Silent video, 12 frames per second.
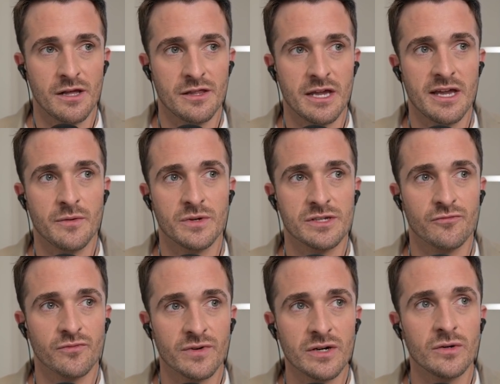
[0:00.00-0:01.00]
it was a
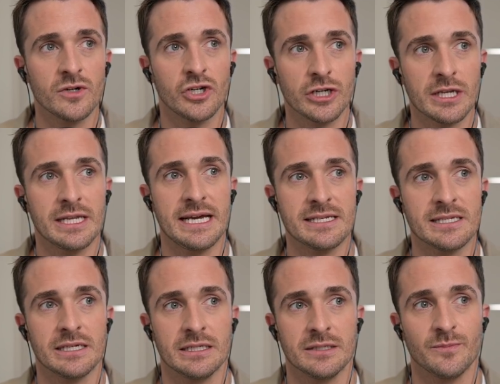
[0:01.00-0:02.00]
real good
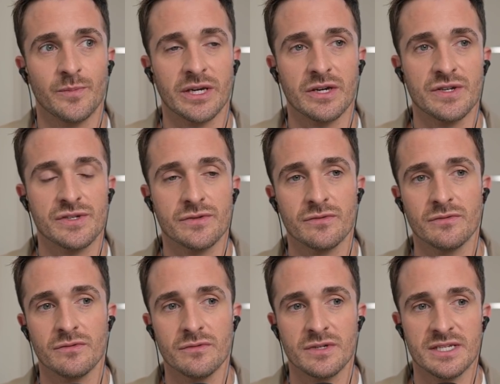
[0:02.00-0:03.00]
lesson because,
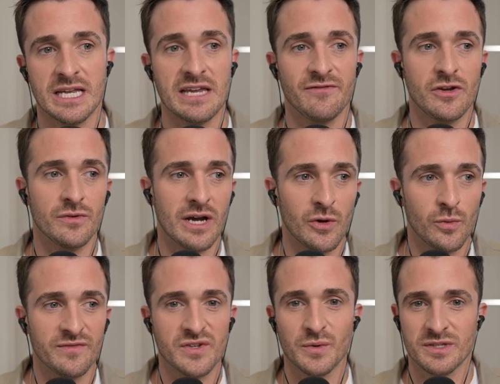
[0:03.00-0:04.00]
Steve, you know,
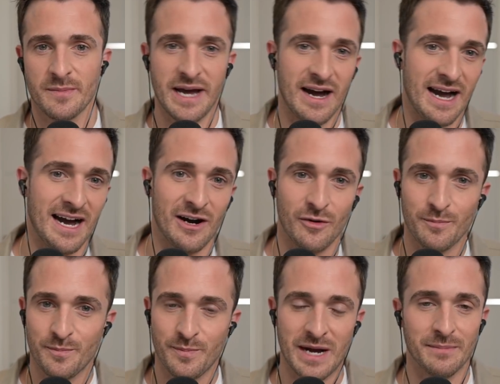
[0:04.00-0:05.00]
we've talked about our
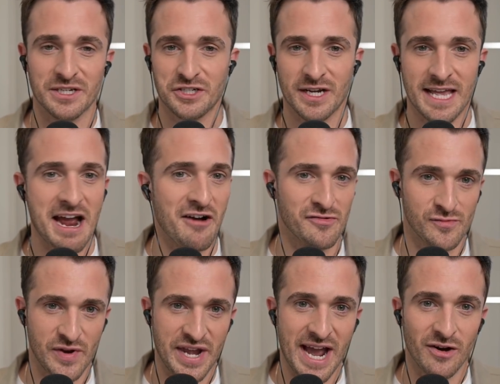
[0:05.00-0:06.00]
publisher, Karen
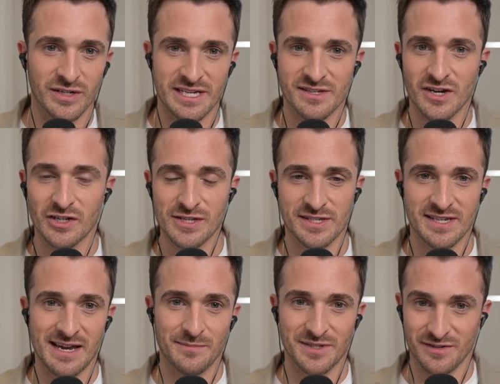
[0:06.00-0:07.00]
Rinaldi's
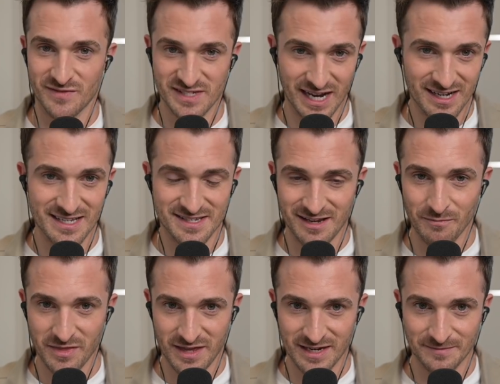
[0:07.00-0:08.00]
concept of suck at
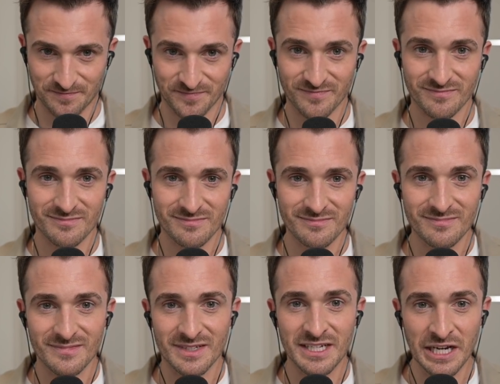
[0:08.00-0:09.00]
something. Mm-hmm.
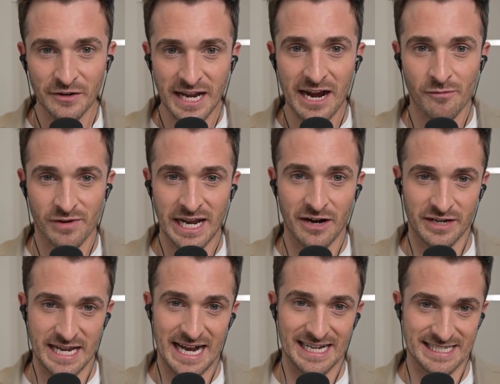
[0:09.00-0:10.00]
You know, Karen
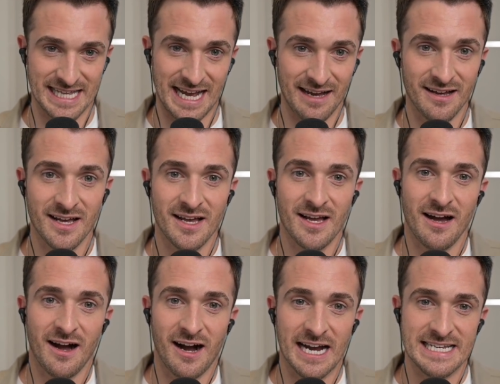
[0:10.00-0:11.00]
Rinaldi has that
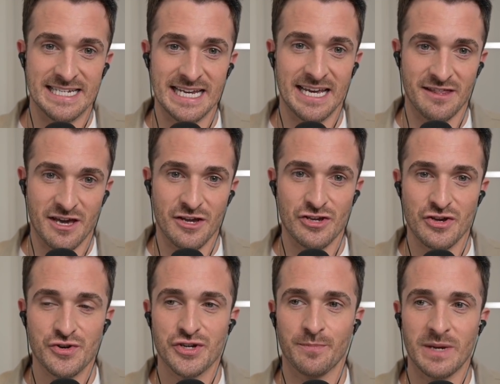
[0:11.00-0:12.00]
idea that
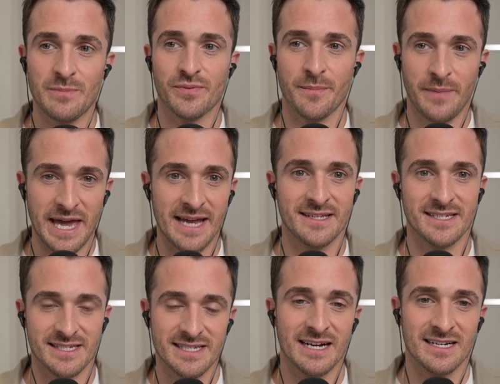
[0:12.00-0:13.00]
you should be prepared
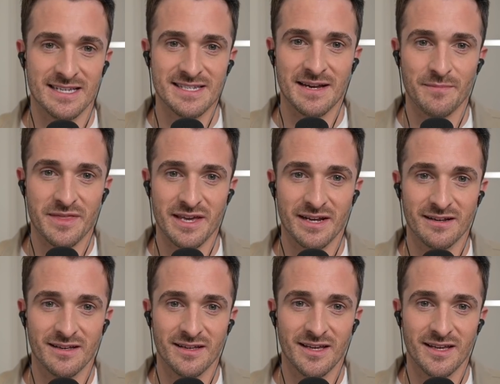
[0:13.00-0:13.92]
to suck at something,